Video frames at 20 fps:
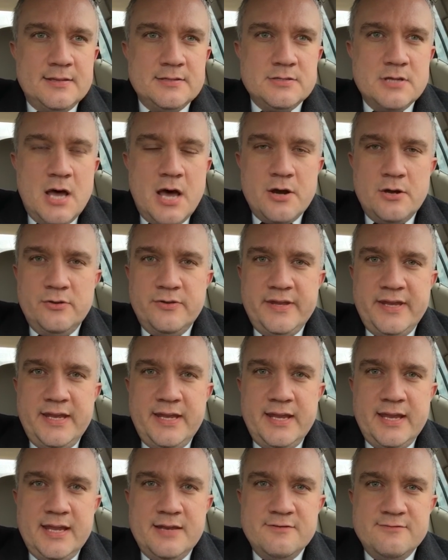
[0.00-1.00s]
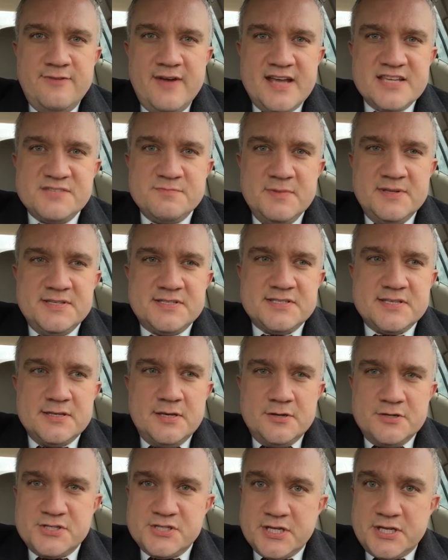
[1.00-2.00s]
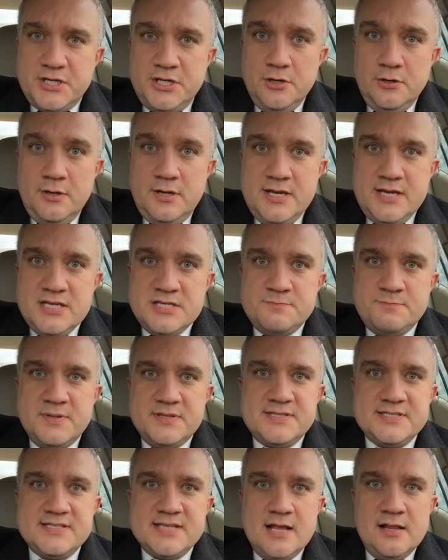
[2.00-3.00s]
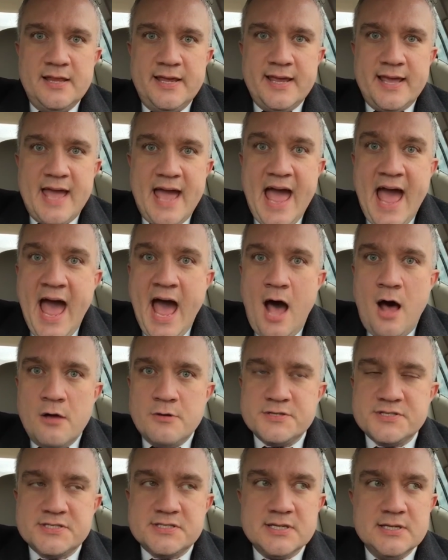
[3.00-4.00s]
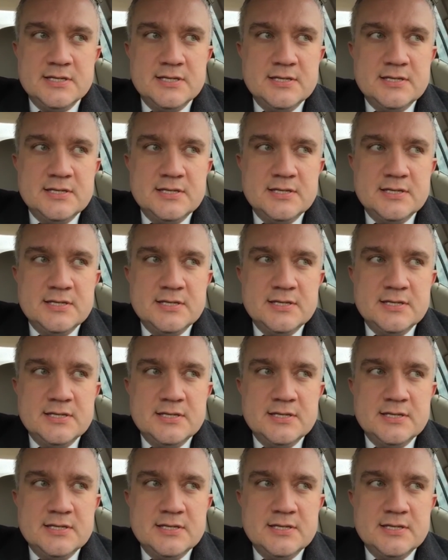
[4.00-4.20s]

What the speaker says: not only investments that are securities, but selling a house,